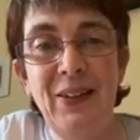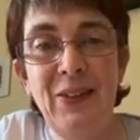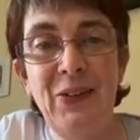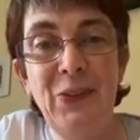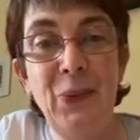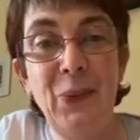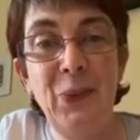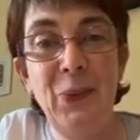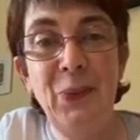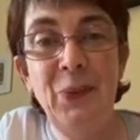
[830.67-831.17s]

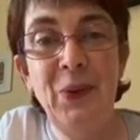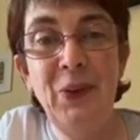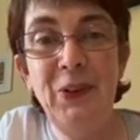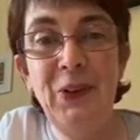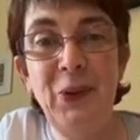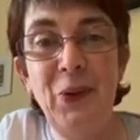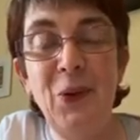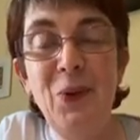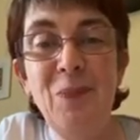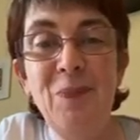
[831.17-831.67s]
So there
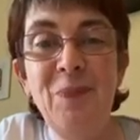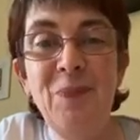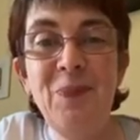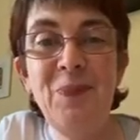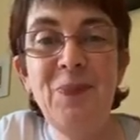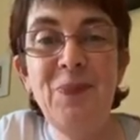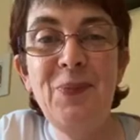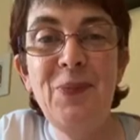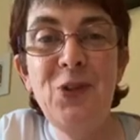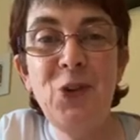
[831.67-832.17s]
you go,
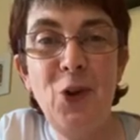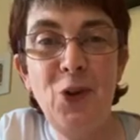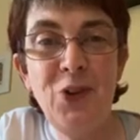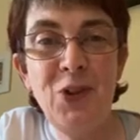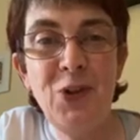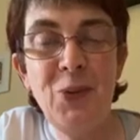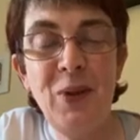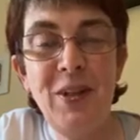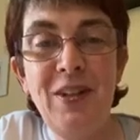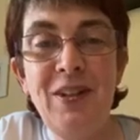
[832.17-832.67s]
short
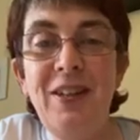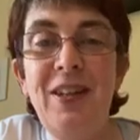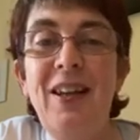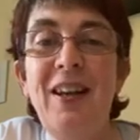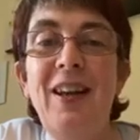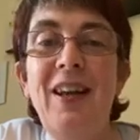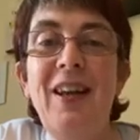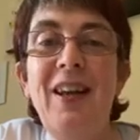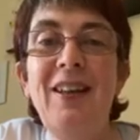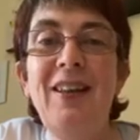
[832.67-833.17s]
and sweet.
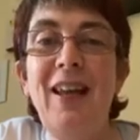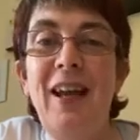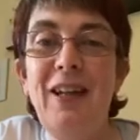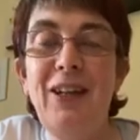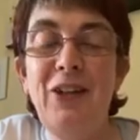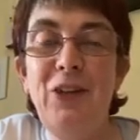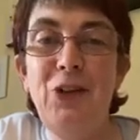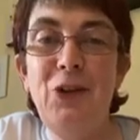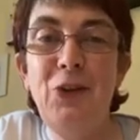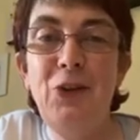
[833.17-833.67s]

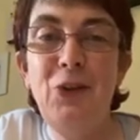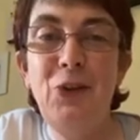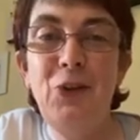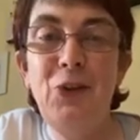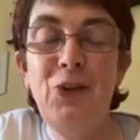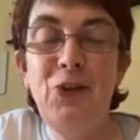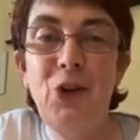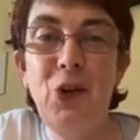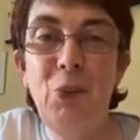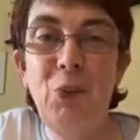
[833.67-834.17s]
Thank you
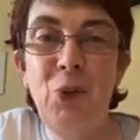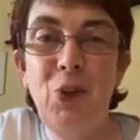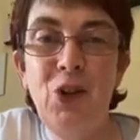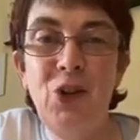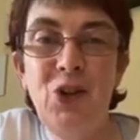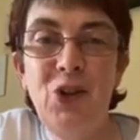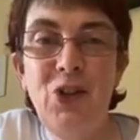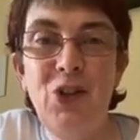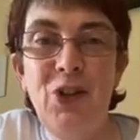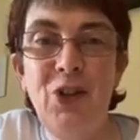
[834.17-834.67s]
so
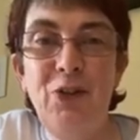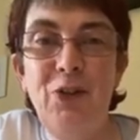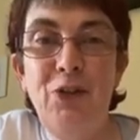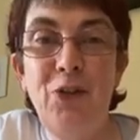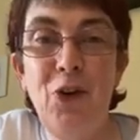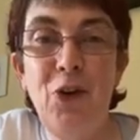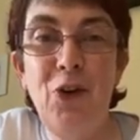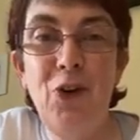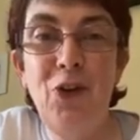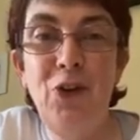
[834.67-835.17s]
much
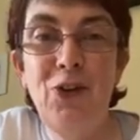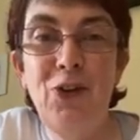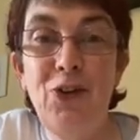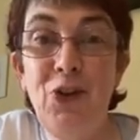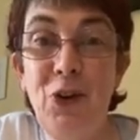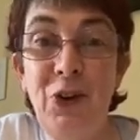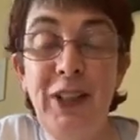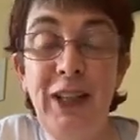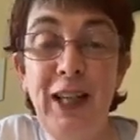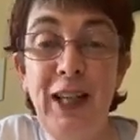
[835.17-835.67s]
for
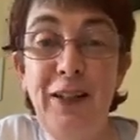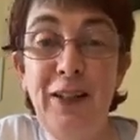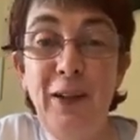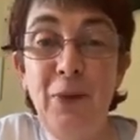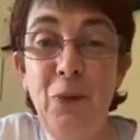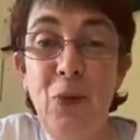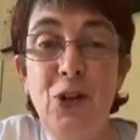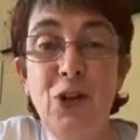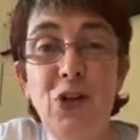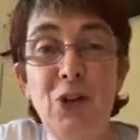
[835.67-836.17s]
tuning in
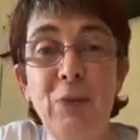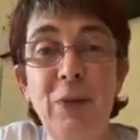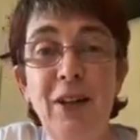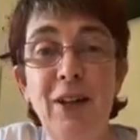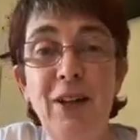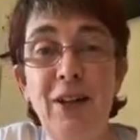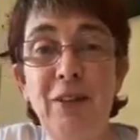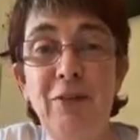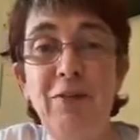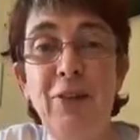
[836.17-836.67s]
and watching
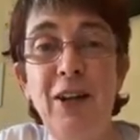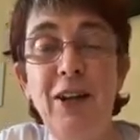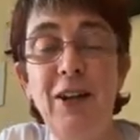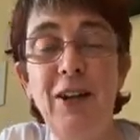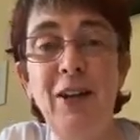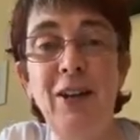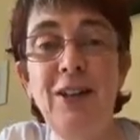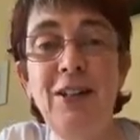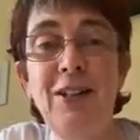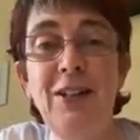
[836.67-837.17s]
me on a Friday
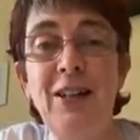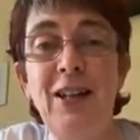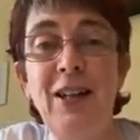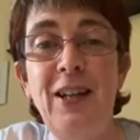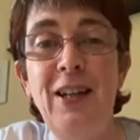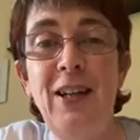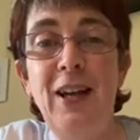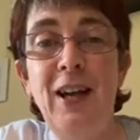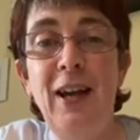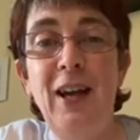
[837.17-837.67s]
night.
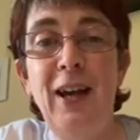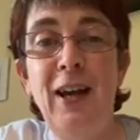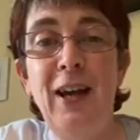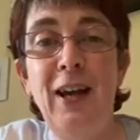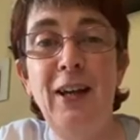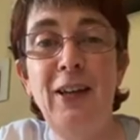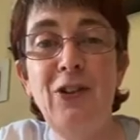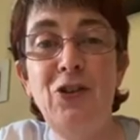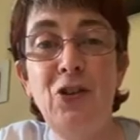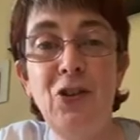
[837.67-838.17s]

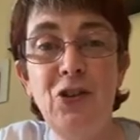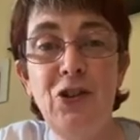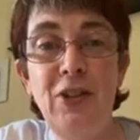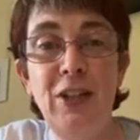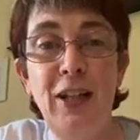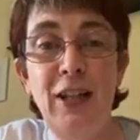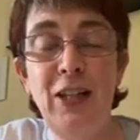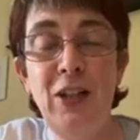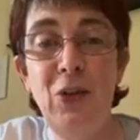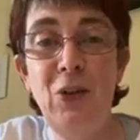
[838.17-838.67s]
And just
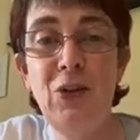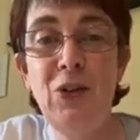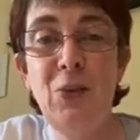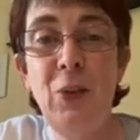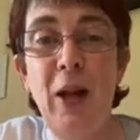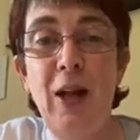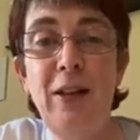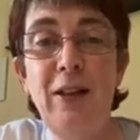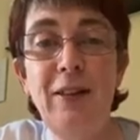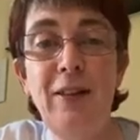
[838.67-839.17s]
to let you know as
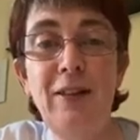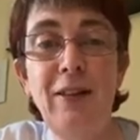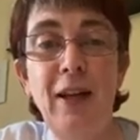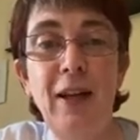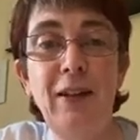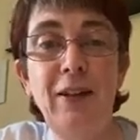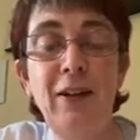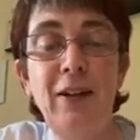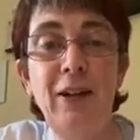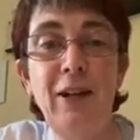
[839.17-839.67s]
well
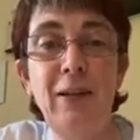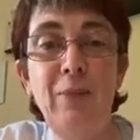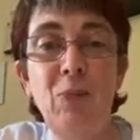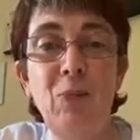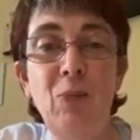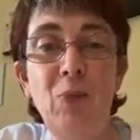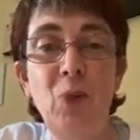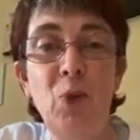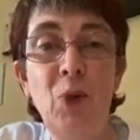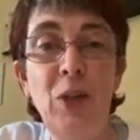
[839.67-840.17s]
that
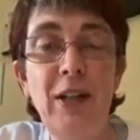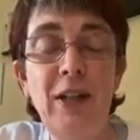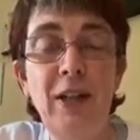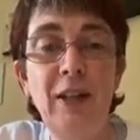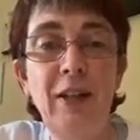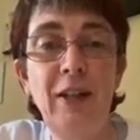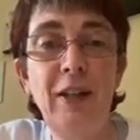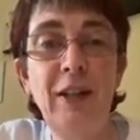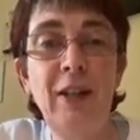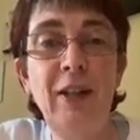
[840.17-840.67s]
I'm
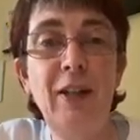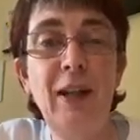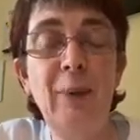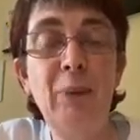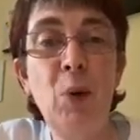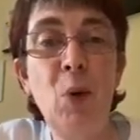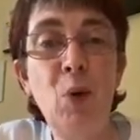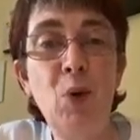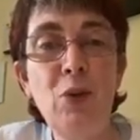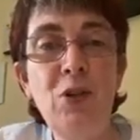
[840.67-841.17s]
reading in a
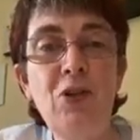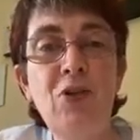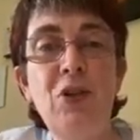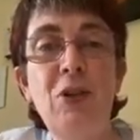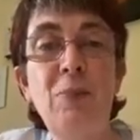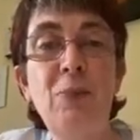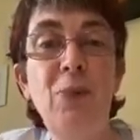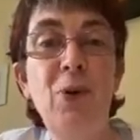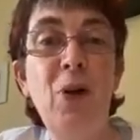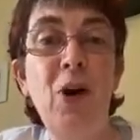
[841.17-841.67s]

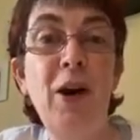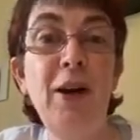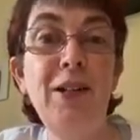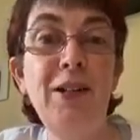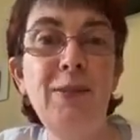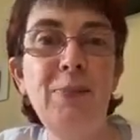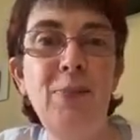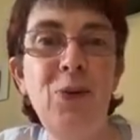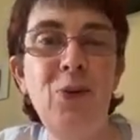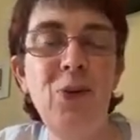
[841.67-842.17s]
Poetry
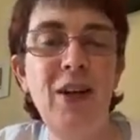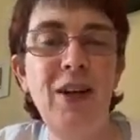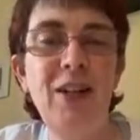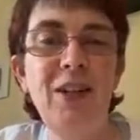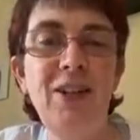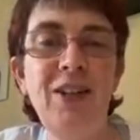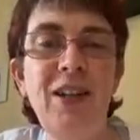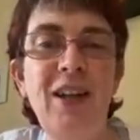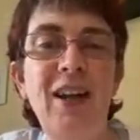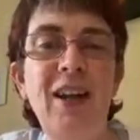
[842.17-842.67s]
Pride Parade